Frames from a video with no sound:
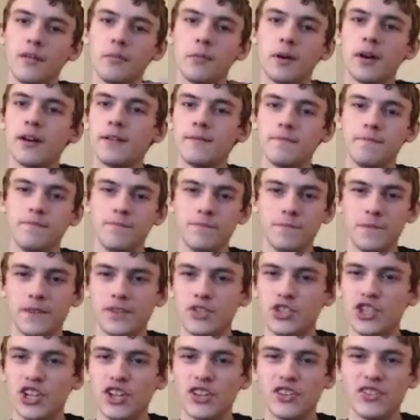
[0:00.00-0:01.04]
But
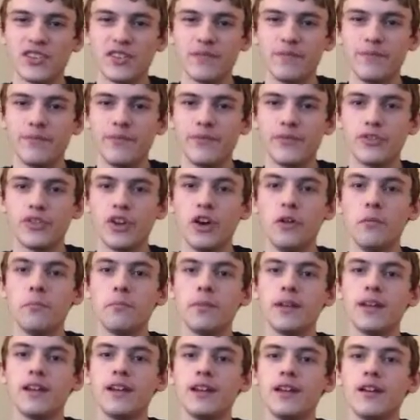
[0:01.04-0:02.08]
just
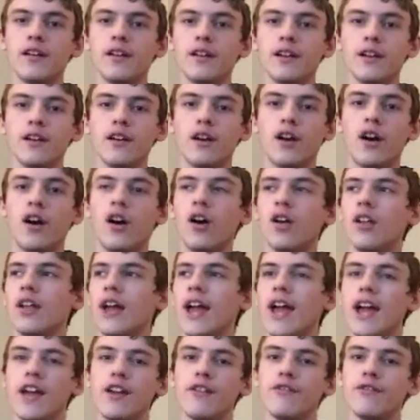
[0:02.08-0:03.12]
don't be all
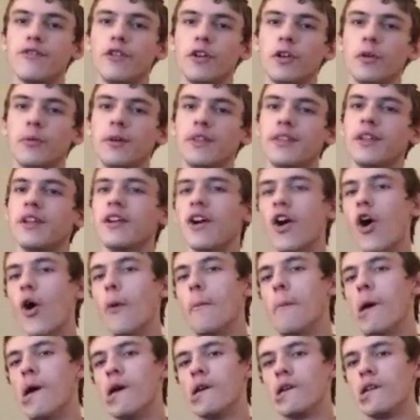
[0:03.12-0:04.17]
hateful with the,
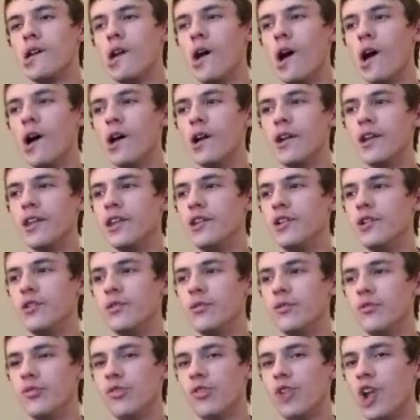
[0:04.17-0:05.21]
oh my god,
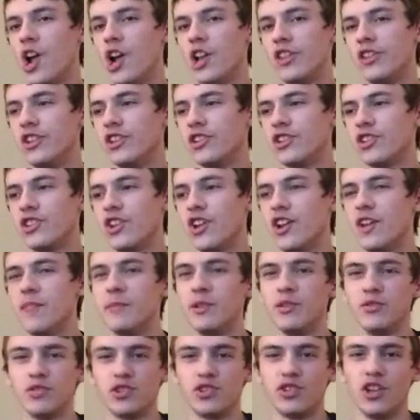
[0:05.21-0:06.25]
you hate this game,
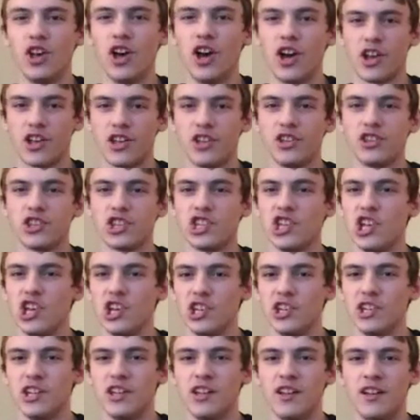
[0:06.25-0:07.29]
you suck, it's
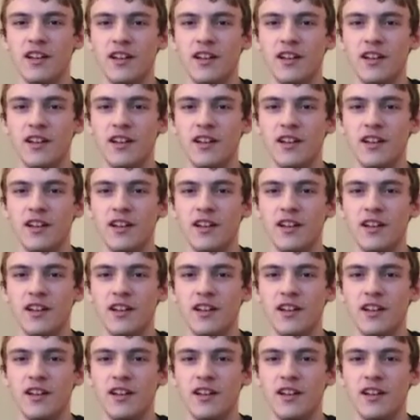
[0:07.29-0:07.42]
good